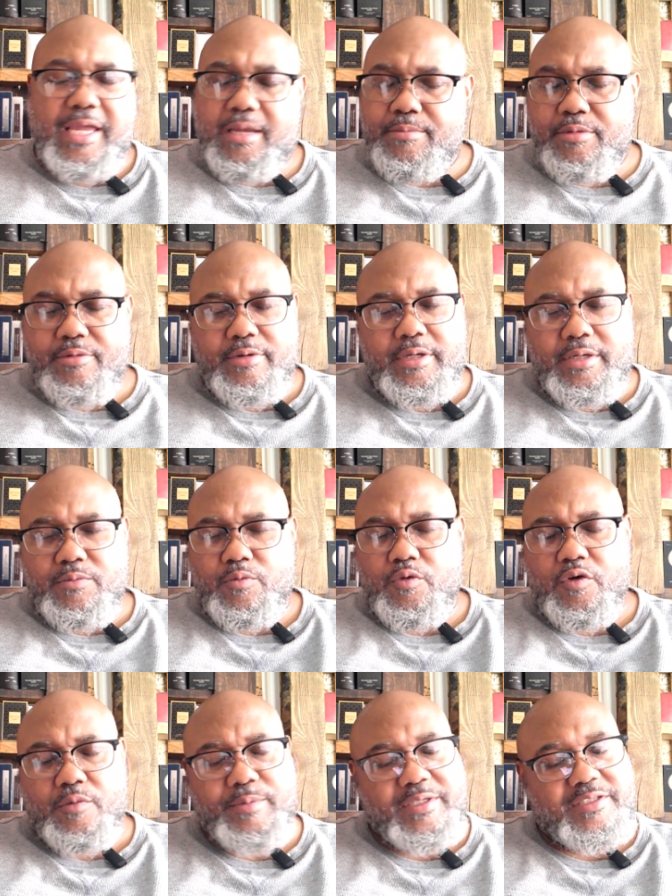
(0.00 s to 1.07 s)
warm, and
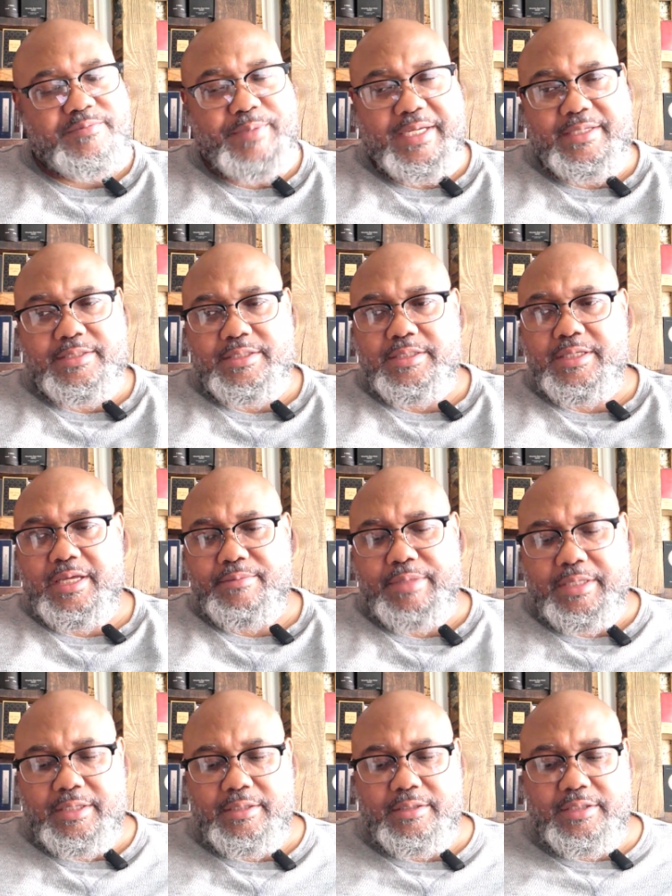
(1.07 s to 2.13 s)
spicy. I mean, this
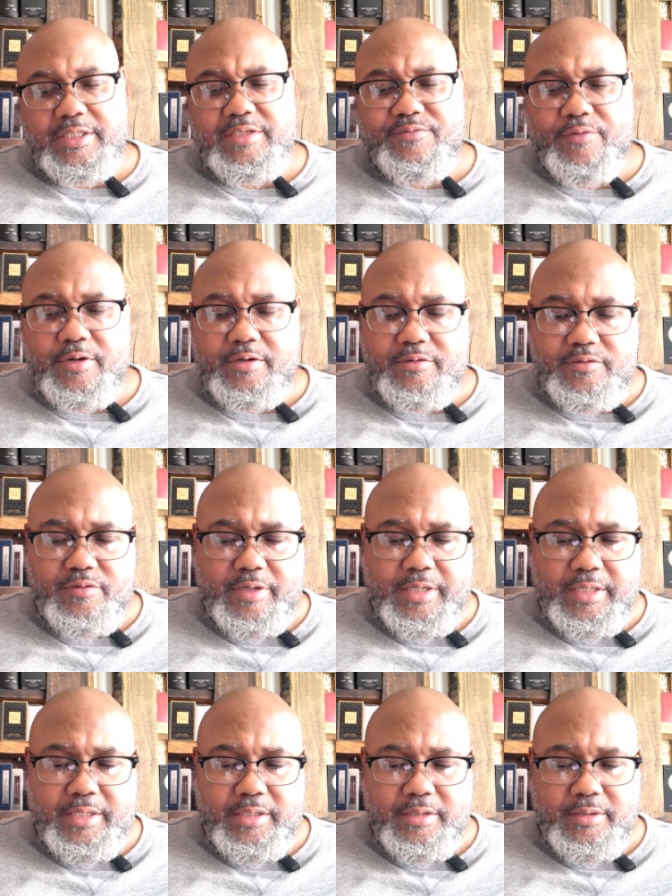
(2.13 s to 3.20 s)
fragrance right here
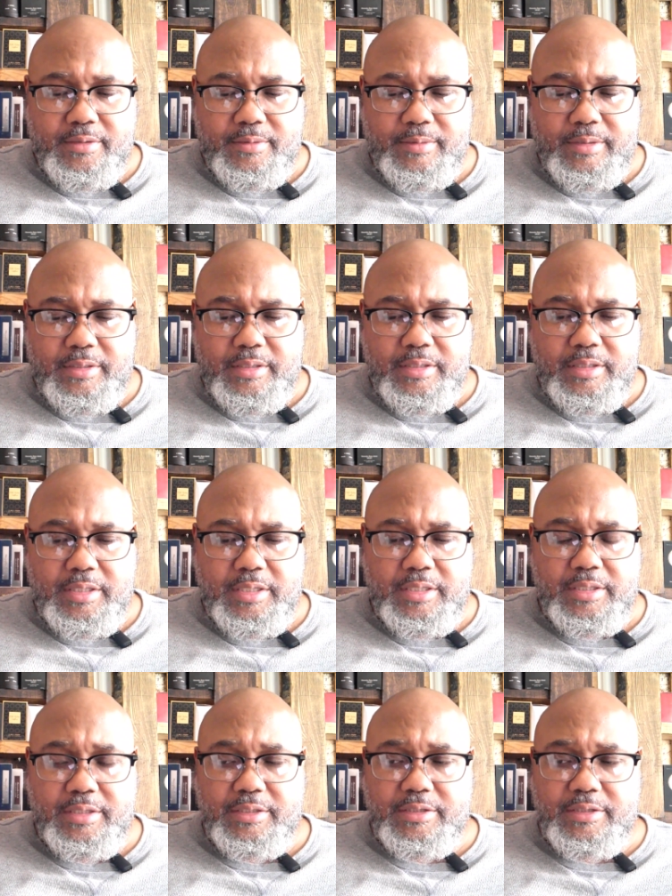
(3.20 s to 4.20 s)
is